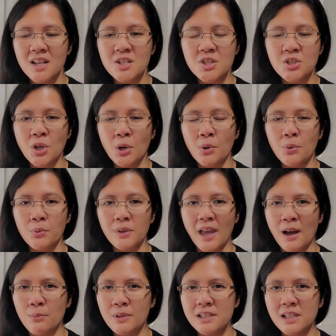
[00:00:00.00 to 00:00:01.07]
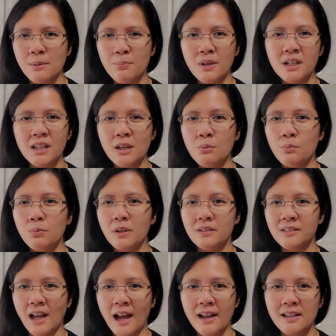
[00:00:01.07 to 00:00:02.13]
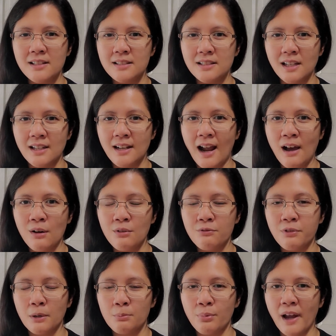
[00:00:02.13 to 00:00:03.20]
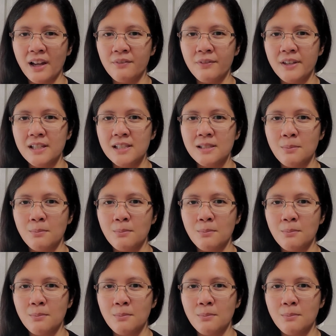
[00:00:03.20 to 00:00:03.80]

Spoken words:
So yeah, we typically will not eat out for breakfast.